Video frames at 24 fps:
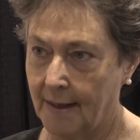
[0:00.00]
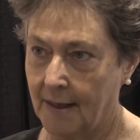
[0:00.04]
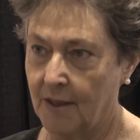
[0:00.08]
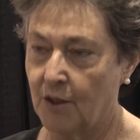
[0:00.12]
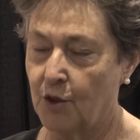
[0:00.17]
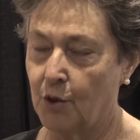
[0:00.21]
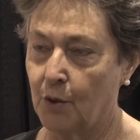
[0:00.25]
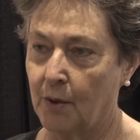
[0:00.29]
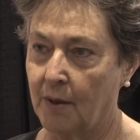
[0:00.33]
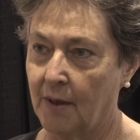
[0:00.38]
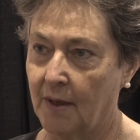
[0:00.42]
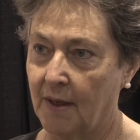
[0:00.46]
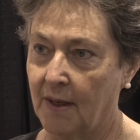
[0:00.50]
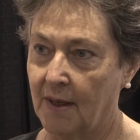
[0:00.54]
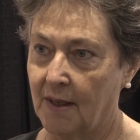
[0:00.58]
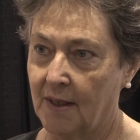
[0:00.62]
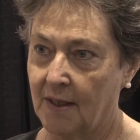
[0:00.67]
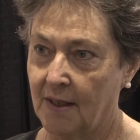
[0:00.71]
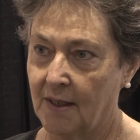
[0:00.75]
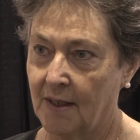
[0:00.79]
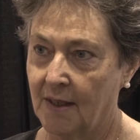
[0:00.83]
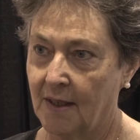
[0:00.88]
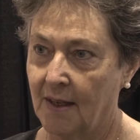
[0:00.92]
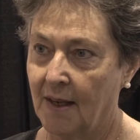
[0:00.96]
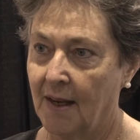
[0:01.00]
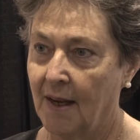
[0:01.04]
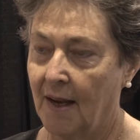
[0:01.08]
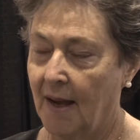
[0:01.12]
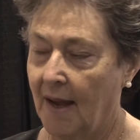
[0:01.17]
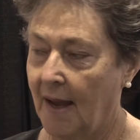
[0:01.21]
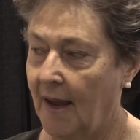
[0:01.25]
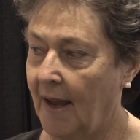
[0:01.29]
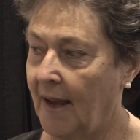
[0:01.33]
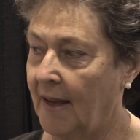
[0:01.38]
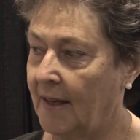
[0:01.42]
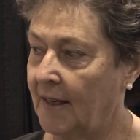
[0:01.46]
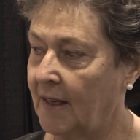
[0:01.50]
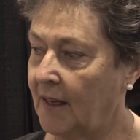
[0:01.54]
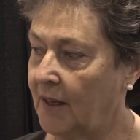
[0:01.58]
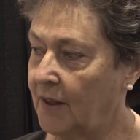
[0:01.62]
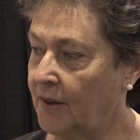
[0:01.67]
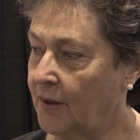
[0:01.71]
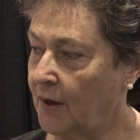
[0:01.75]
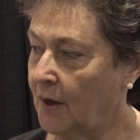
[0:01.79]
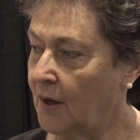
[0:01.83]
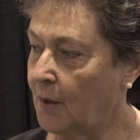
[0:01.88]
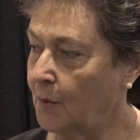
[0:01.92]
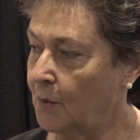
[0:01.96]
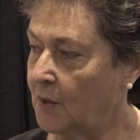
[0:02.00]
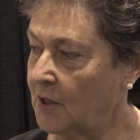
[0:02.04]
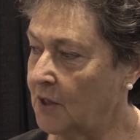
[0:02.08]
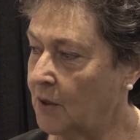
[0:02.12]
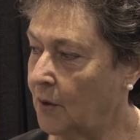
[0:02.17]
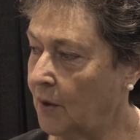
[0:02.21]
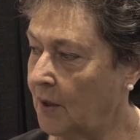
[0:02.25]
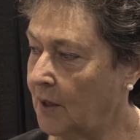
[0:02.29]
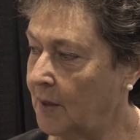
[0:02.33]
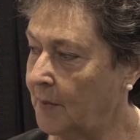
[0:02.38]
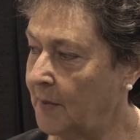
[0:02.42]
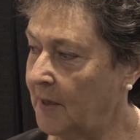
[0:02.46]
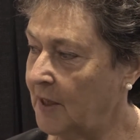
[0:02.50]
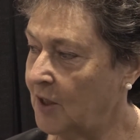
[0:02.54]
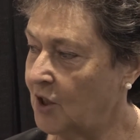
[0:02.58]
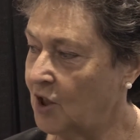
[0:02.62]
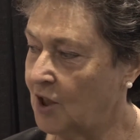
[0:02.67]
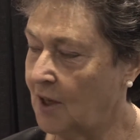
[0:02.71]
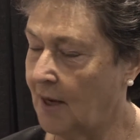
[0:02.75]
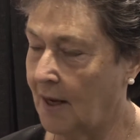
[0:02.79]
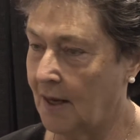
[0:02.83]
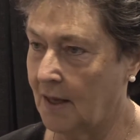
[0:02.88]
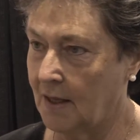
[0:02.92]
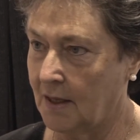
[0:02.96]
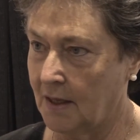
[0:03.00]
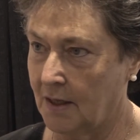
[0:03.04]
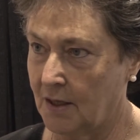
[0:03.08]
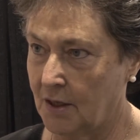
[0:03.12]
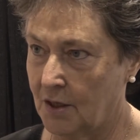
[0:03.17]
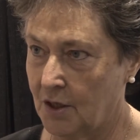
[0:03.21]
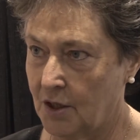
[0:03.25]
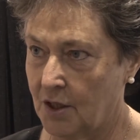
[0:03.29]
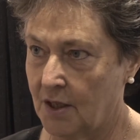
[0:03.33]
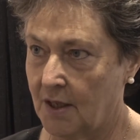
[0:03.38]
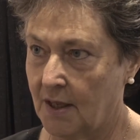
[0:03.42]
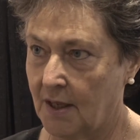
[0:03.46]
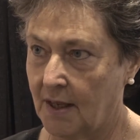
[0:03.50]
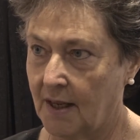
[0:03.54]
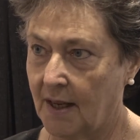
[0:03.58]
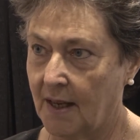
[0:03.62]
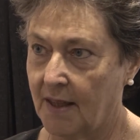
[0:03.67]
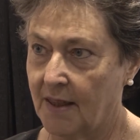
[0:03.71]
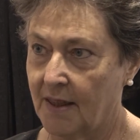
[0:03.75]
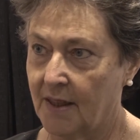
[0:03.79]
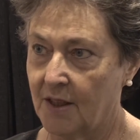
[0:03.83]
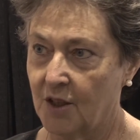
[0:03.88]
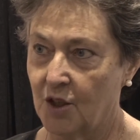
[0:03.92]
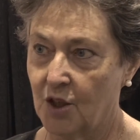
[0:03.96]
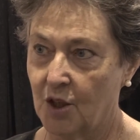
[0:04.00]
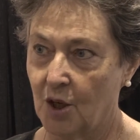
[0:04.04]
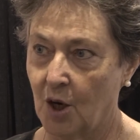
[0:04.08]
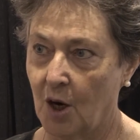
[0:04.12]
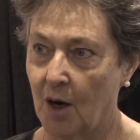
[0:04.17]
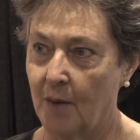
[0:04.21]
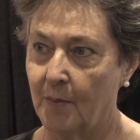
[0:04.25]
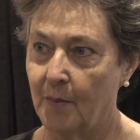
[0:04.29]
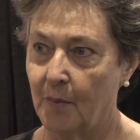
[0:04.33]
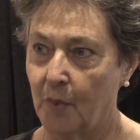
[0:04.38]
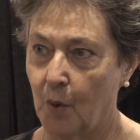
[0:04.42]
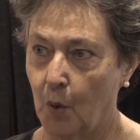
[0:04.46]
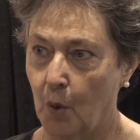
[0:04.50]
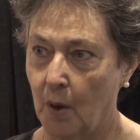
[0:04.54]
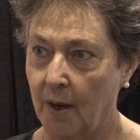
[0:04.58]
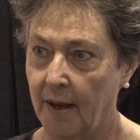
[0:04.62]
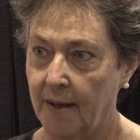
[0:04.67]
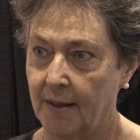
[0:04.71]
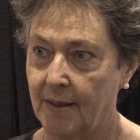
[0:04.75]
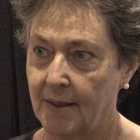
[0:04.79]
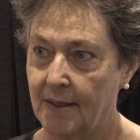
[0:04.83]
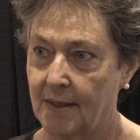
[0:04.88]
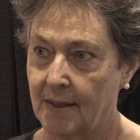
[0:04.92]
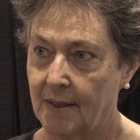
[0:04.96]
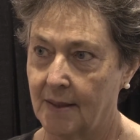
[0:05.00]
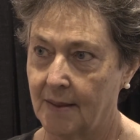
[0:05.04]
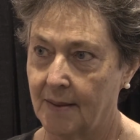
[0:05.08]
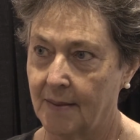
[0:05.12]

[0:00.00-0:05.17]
intricate, mm-hmm. and I thought it was going to be a challenge to get the sharp points